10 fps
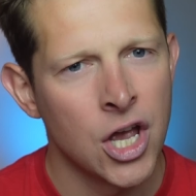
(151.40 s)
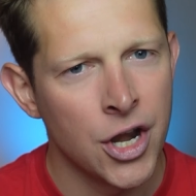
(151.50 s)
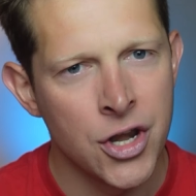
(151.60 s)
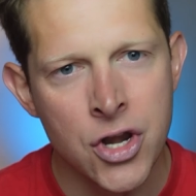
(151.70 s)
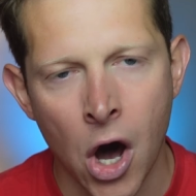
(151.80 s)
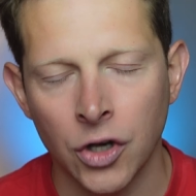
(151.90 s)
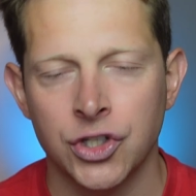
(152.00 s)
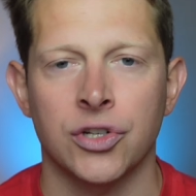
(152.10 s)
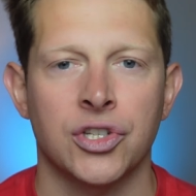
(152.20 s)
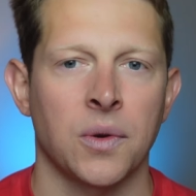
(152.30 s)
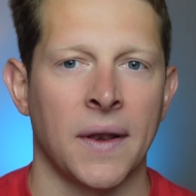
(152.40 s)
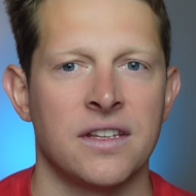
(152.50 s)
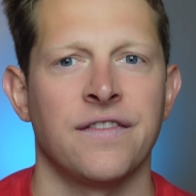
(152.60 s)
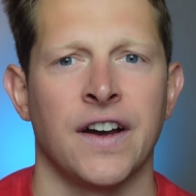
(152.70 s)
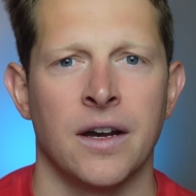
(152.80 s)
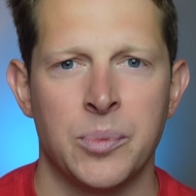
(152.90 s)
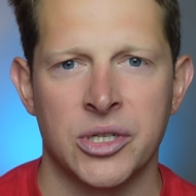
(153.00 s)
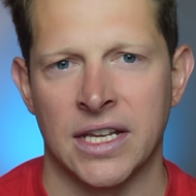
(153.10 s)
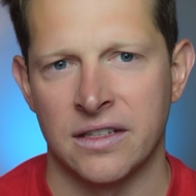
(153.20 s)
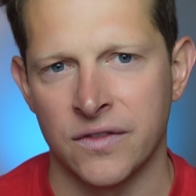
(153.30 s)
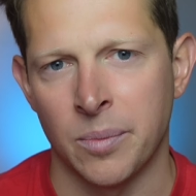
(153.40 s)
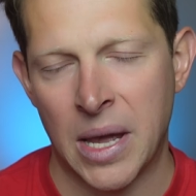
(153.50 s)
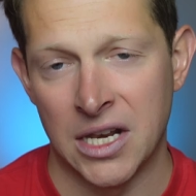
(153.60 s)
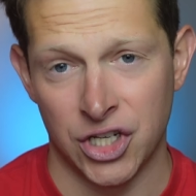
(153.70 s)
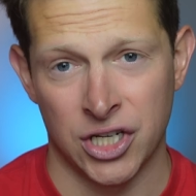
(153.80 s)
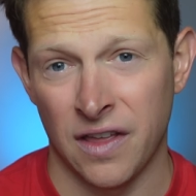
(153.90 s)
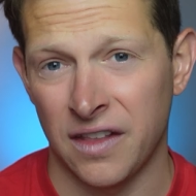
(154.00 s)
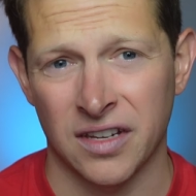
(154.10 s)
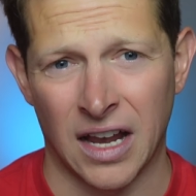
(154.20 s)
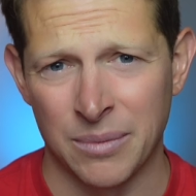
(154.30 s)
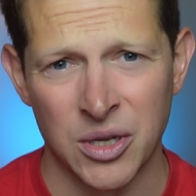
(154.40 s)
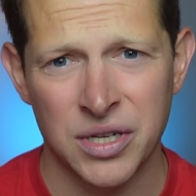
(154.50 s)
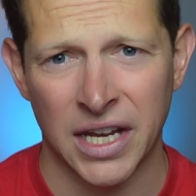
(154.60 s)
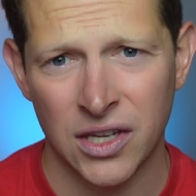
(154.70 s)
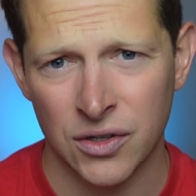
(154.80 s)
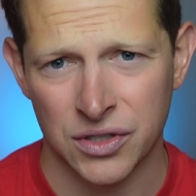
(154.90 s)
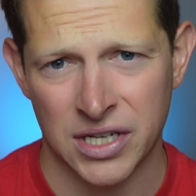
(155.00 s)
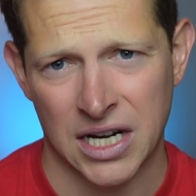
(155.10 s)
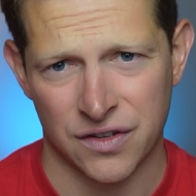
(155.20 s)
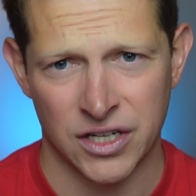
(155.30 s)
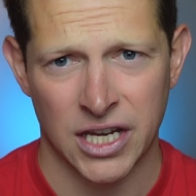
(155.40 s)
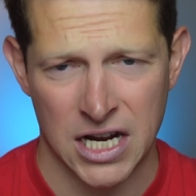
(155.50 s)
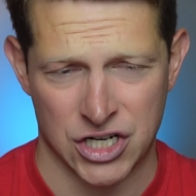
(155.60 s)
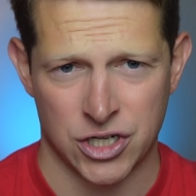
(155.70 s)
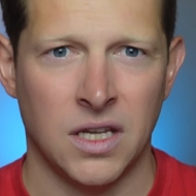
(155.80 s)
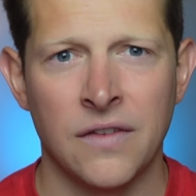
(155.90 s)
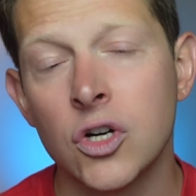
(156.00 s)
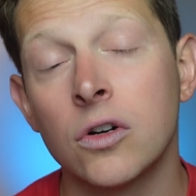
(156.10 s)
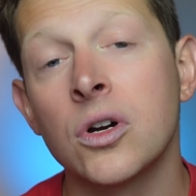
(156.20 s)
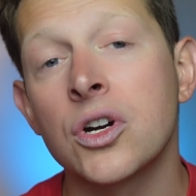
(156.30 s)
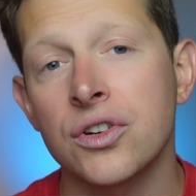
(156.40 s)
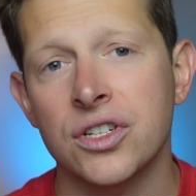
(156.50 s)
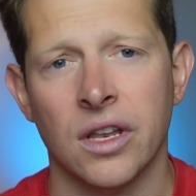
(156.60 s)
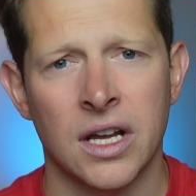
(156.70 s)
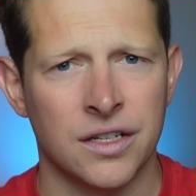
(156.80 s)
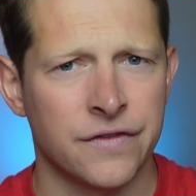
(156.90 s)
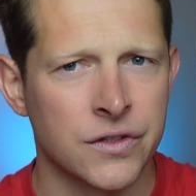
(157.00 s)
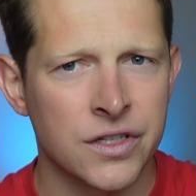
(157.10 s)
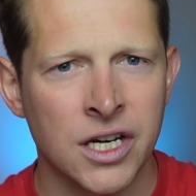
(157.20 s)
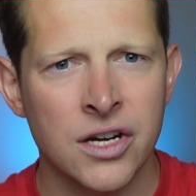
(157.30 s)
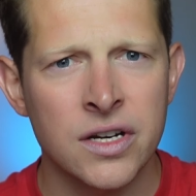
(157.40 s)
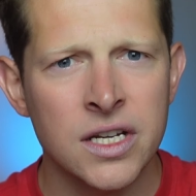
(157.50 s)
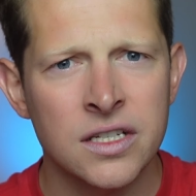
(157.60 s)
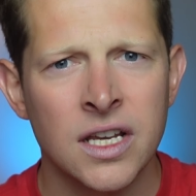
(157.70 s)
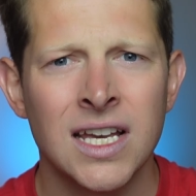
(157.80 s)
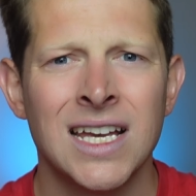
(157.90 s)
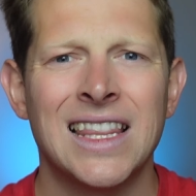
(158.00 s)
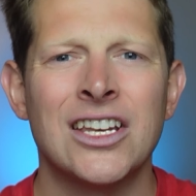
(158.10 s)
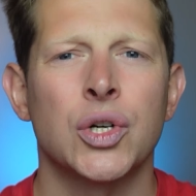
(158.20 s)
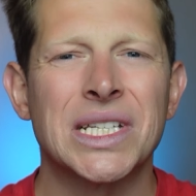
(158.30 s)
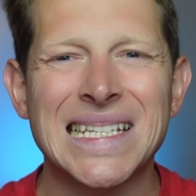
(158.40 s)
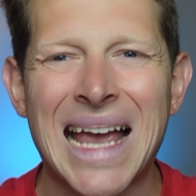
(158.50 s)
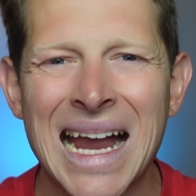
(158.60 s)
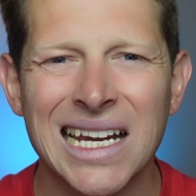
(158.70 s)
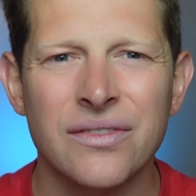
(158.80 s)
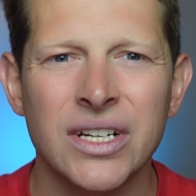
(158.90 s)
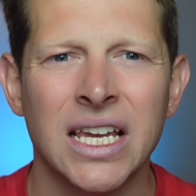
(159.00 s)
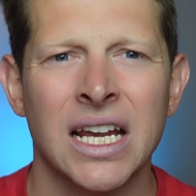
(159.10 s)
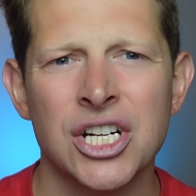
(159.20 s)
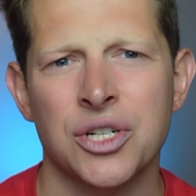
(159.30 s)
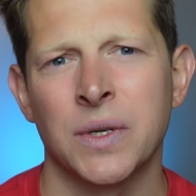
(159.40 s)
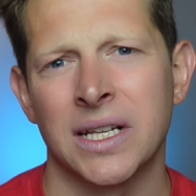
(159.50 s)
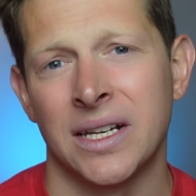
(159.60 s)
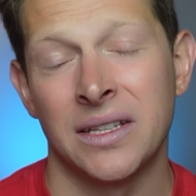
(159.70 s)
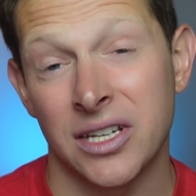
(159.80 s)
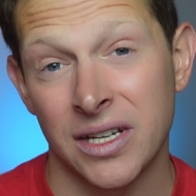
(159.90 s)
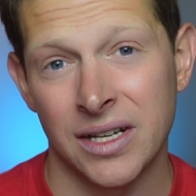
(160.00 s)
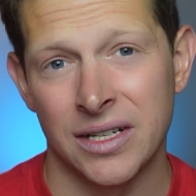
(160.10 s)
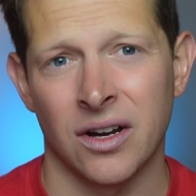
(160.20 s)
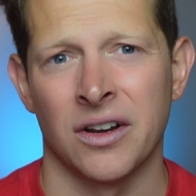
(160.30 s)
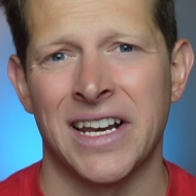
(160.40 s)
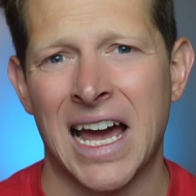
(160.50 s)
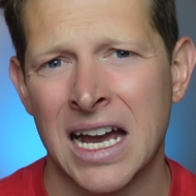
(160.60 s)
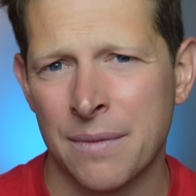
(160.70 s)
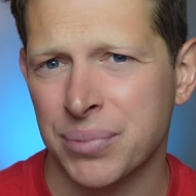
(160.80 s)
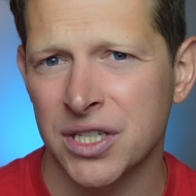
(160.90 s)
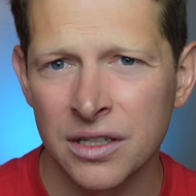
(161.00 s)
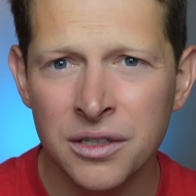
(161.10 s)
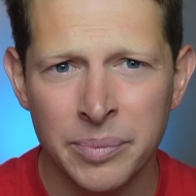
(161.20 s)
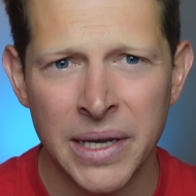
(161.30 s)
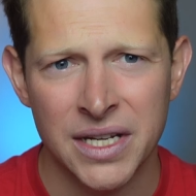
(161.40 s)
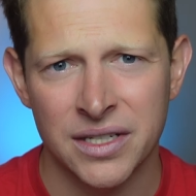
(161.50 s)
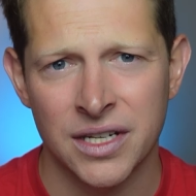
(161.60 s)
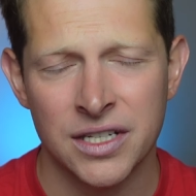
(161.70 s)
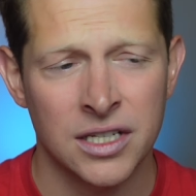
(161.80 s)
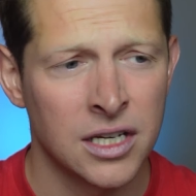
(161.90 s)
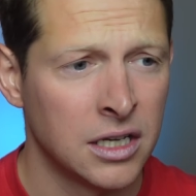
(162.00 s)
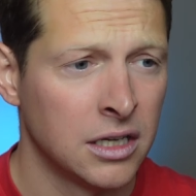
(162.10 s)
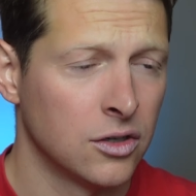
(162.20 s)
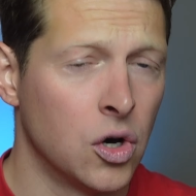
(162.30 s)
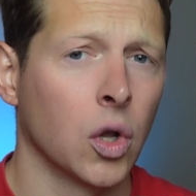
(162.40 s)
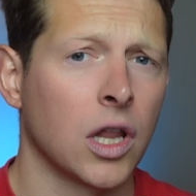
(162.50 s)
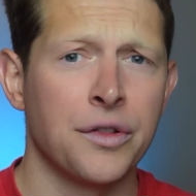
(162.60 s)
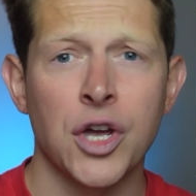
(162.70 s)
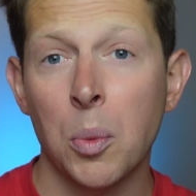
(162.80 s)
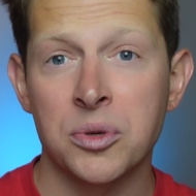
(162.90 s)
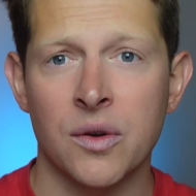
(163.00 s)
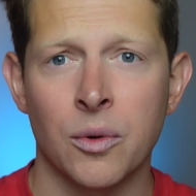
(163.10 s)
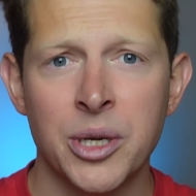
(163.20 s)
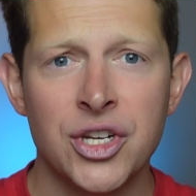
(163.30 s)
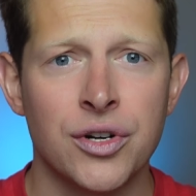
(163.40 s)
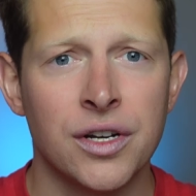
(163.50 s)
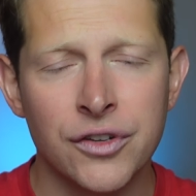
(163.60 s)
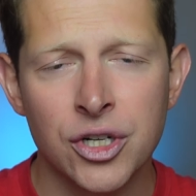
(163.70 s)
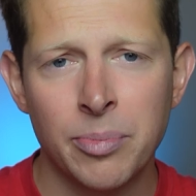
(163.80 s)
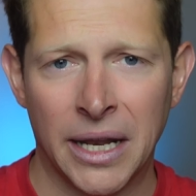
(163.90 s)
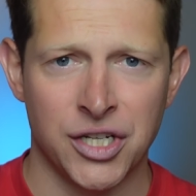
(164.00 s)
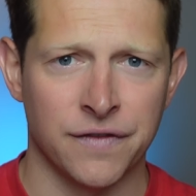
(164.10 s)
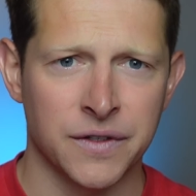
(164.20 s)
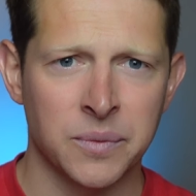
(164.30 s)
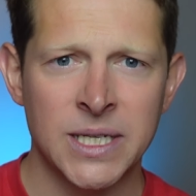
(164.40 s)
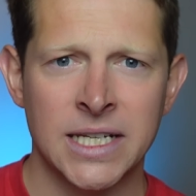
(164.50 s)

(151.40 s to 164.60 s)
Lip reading: not just 25% of the pension at the time you take your tax-free cash. If your uncrystallised funds increase, then your tax-free cash will in turn, on an absolute basis, although the opposite would be true if your pension fund went